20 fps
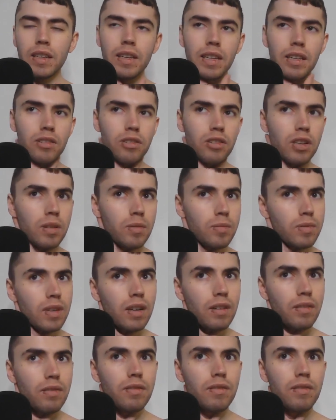In terms
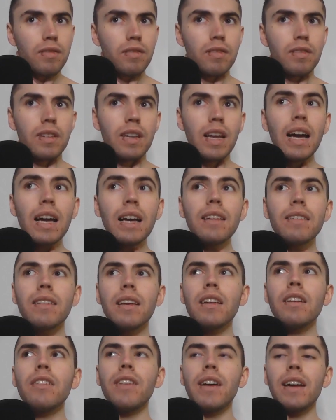of not
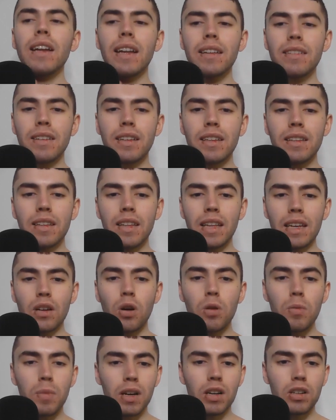terrified as in
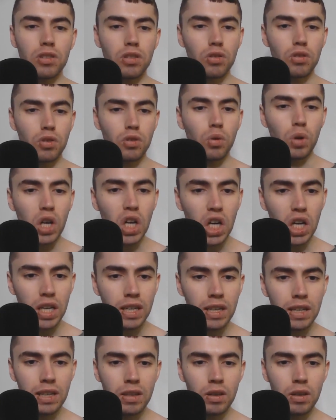oh my gosh, they're so good.